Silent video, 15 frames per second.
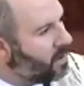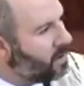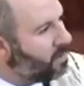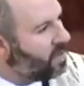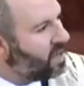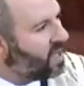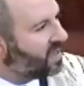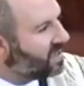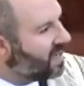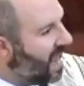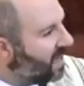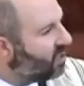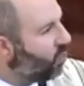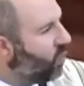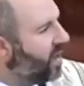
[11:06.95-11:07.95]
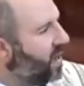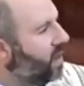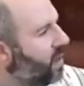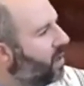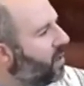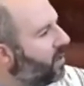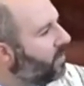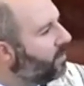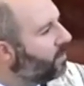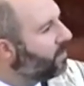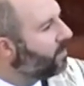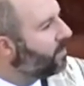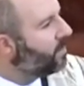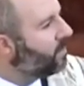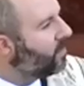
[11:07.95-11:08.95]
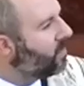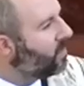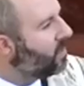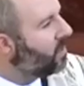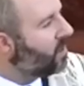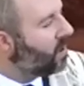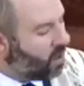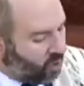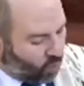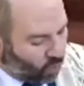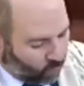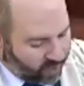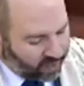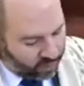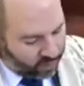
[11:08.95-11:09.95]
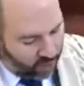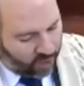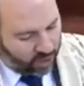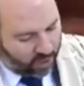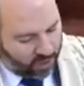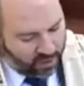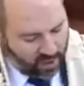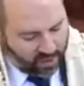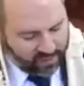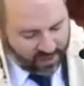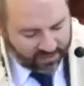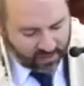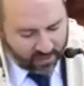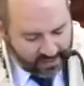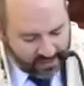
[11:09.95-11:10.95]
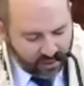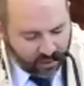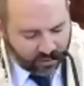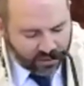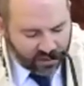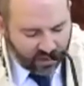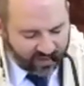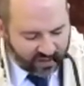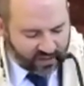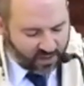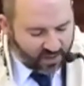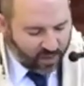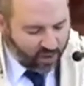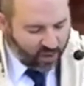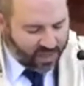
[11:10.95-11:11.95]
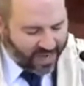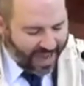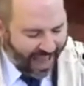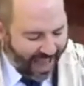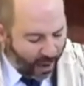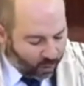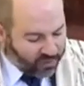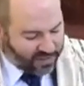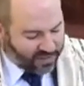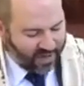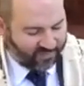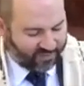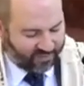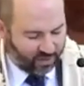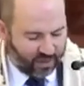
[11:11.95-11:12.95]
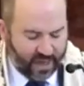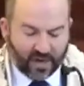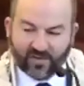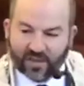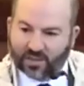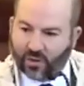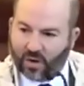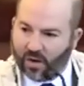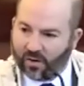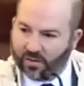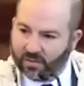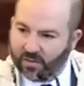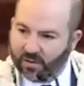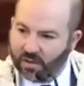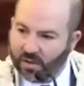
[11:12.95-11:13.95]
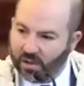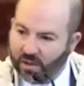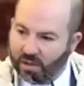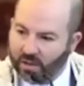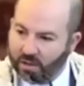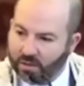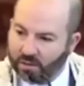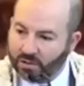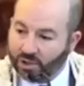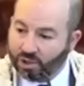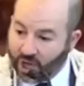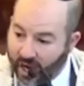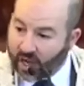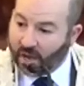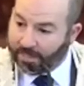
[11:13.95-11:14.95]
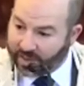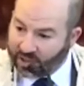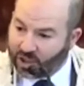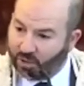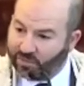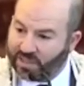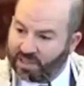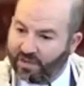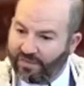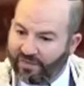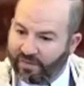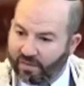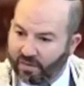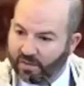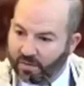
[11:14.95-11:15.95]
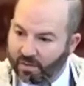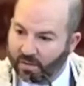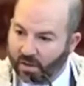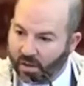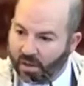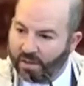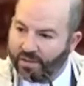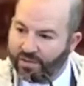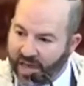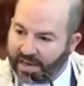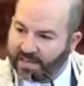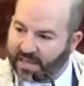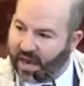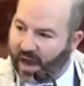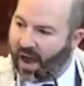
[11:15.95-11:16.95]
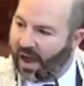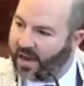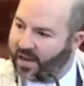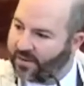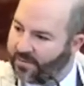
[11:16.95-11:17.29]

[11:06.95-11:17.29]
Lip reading: Because next week, we learn that the leaders of this community outside of the land of Israel, Jacob and Joseph, they die.